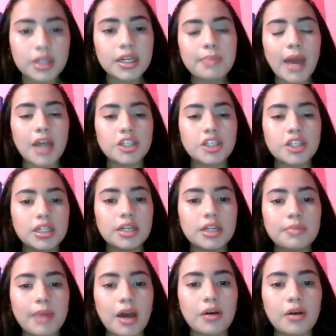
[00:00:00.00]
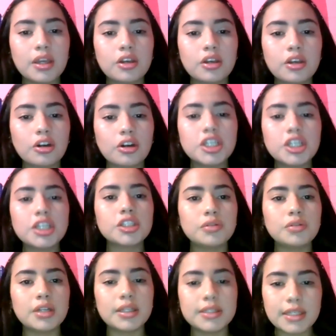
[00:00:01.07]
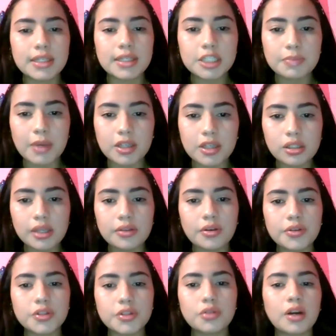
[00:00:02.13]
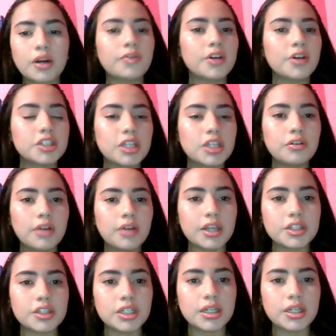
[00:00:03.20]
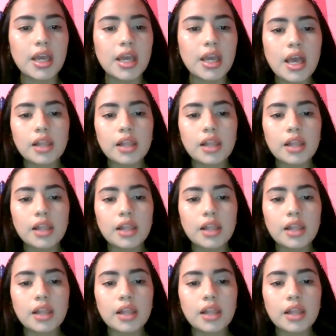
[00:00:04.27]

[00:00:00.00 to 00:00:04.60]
and passionate about encouraging students, especially those who are first generation,